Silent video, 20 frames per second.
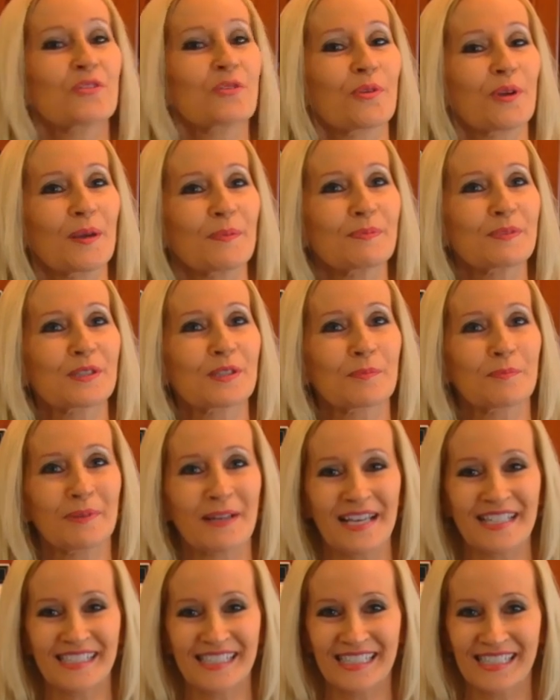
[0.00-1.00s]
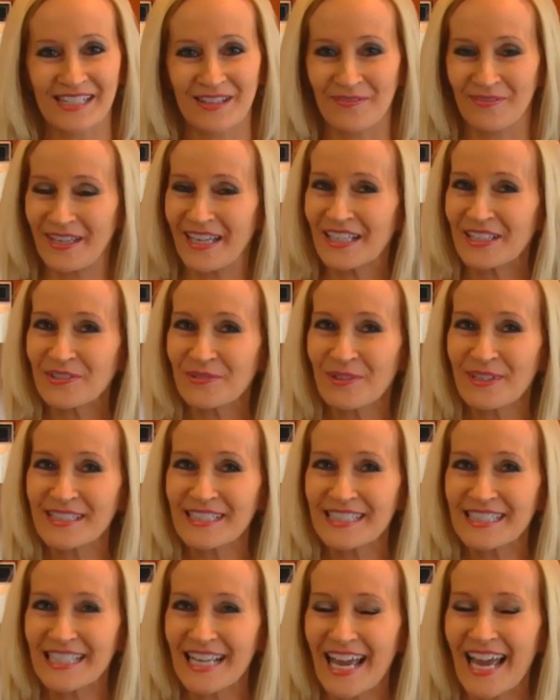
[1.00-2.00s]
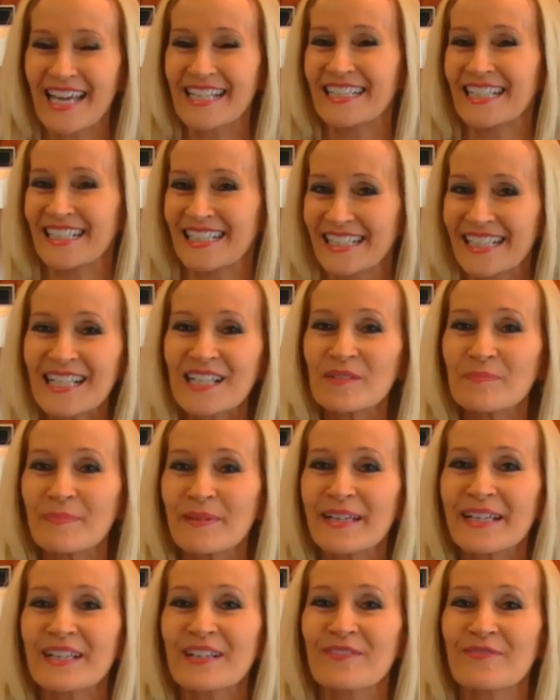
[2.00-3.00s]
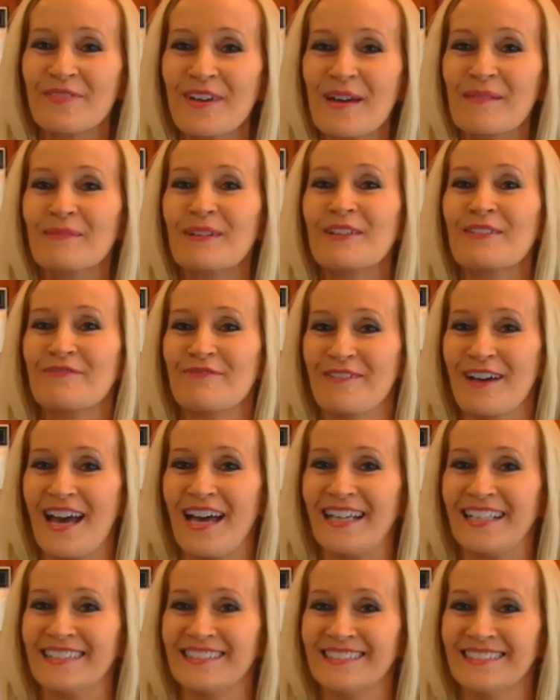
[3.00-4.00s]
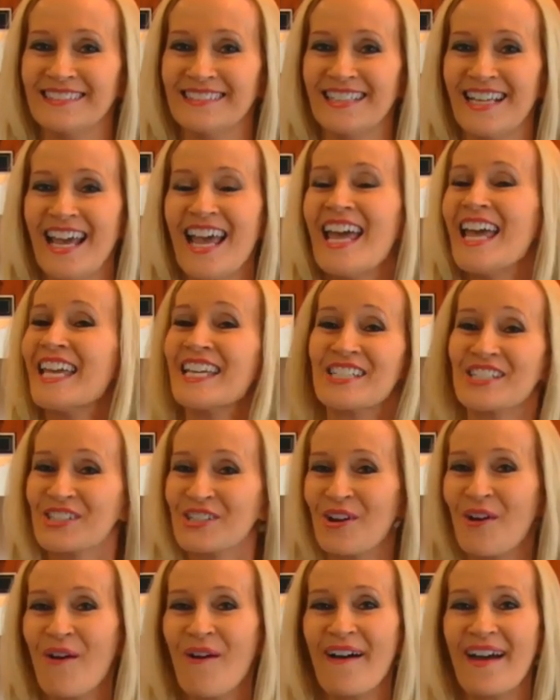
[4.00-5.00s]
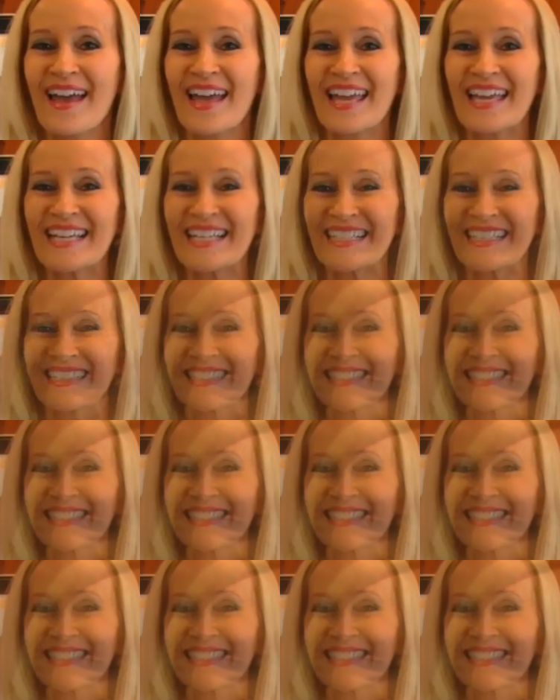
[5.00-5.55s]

trips to places of interest, and a little bit of family fun. Enjoy!